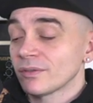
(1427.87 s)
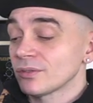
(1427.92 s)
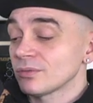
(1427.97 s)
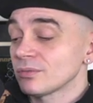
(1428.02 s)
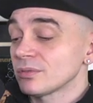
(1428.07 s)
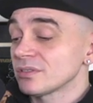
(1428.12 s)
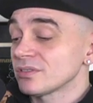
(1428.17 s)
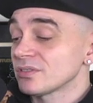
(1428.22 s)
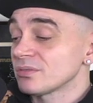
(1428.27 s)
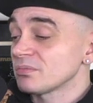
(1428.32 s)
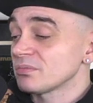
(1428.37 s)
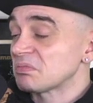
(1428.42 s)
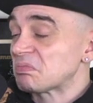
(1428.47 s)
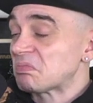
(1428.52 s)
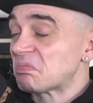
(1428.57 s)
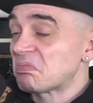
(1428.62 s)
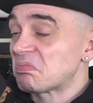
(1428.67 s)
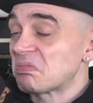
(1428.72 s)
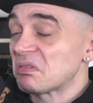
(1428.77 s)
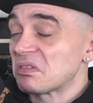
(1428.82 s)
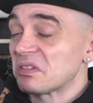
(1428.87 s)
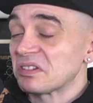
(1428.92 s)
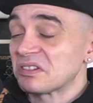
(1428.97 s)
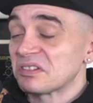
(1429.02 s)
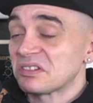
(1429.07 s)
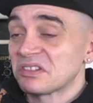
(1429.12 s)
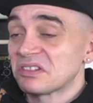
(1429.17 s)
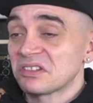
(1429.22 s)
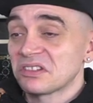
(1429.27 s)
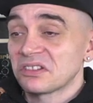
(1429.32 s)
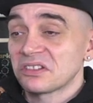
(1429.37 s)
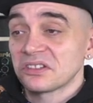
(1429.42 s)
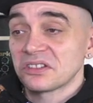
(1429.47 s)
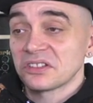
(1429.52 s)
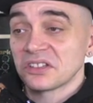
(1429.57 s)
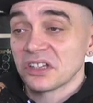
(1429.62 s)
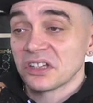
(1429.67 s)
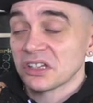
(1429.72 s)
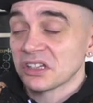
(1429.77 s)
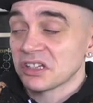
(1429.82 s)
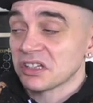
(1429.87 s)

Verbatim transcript: graff as well. Some yeah, hundred percent, man.